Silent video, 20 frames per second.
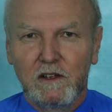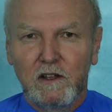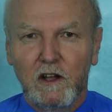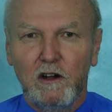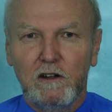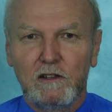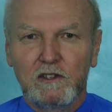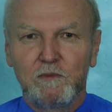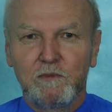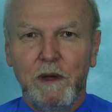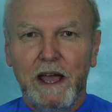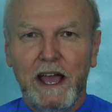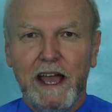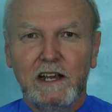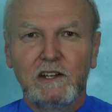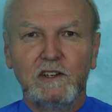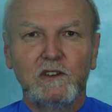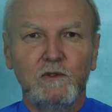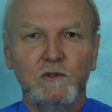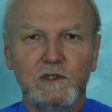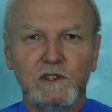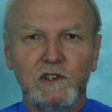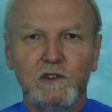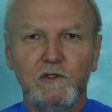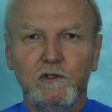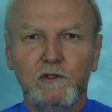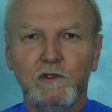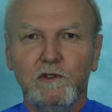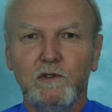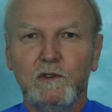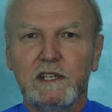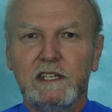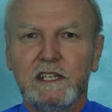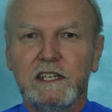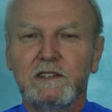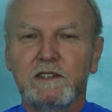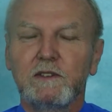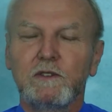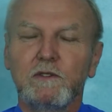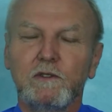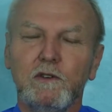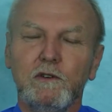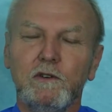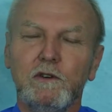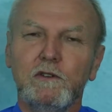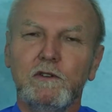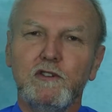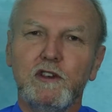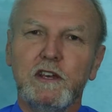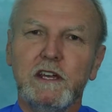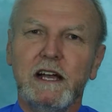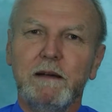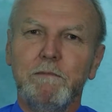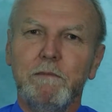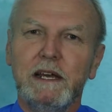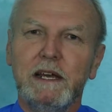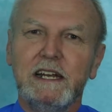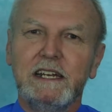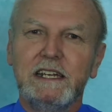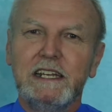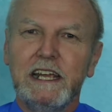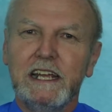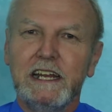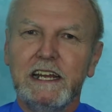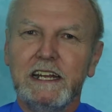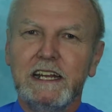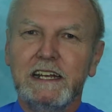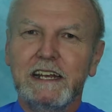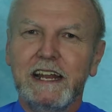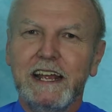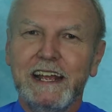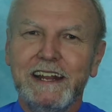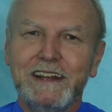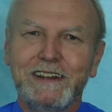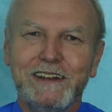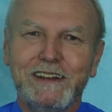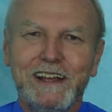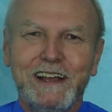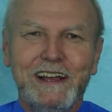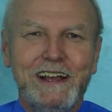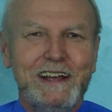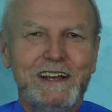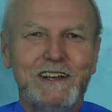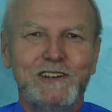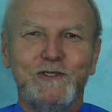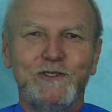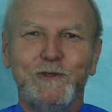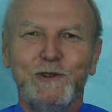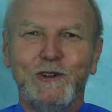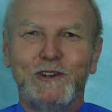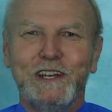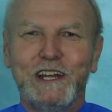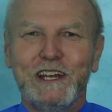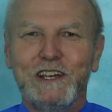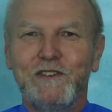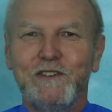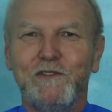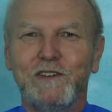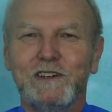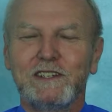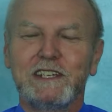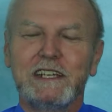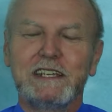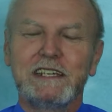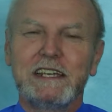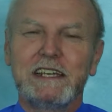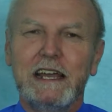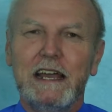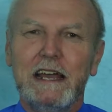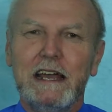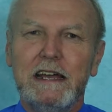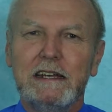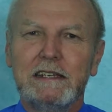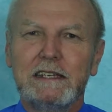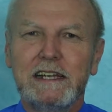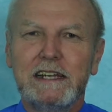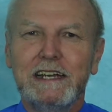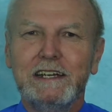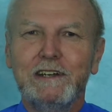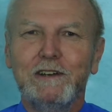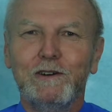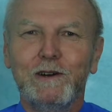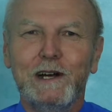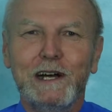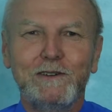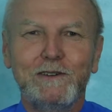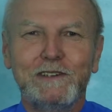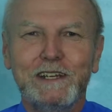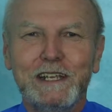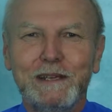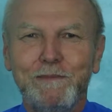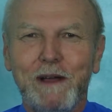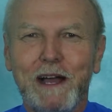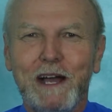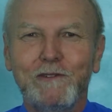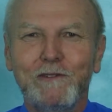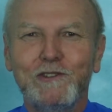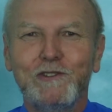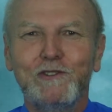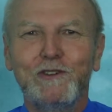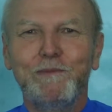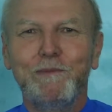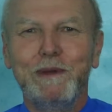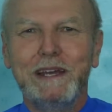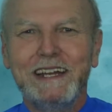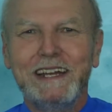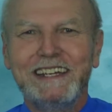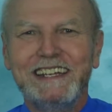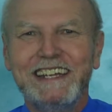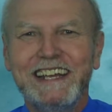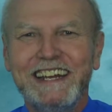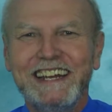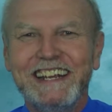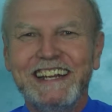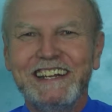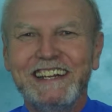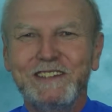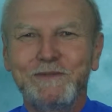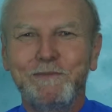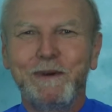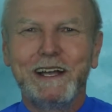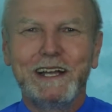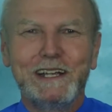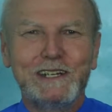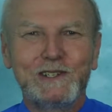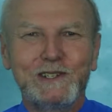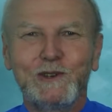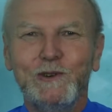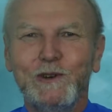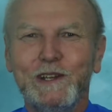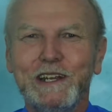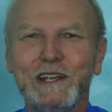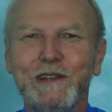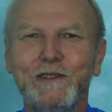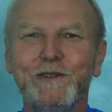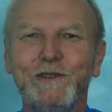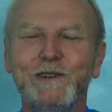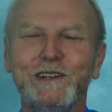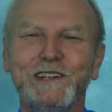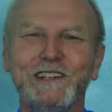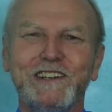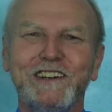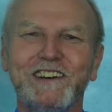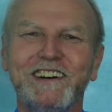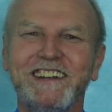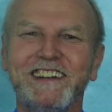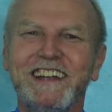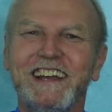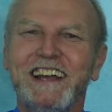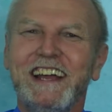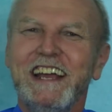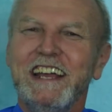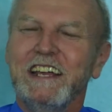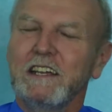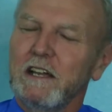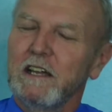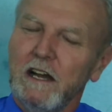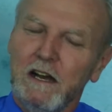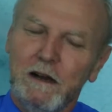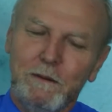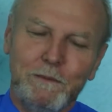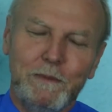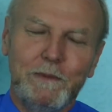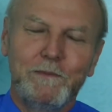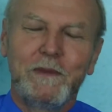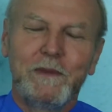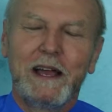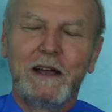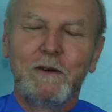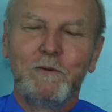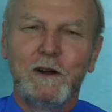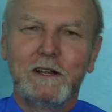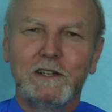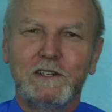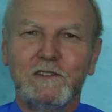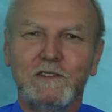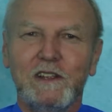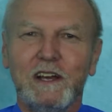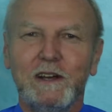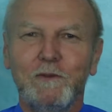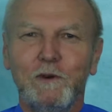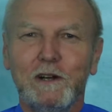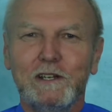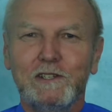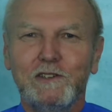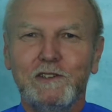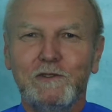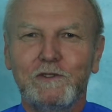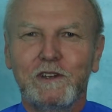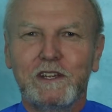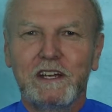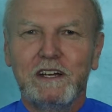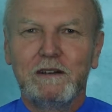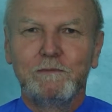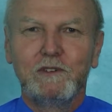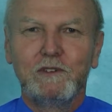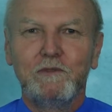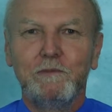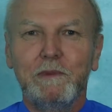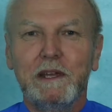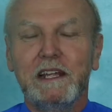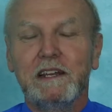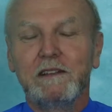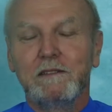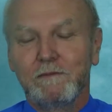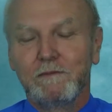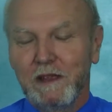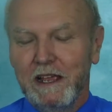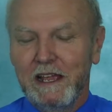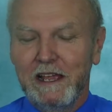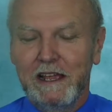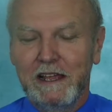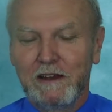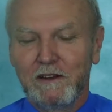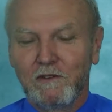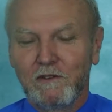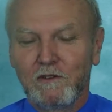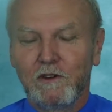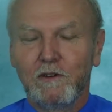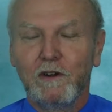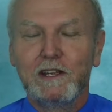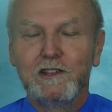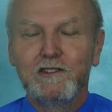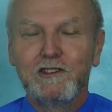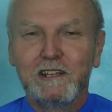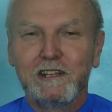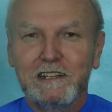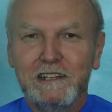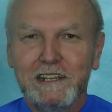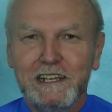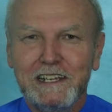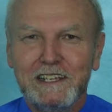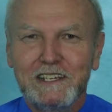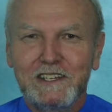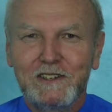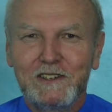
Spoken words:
calls back to his guru. He says, Guruji, I'm meditating. And Sri Yukteswar says, yes, I know how you're meditating. His mind is going hither and yon. Come, I want you to come to me. And grudgingly,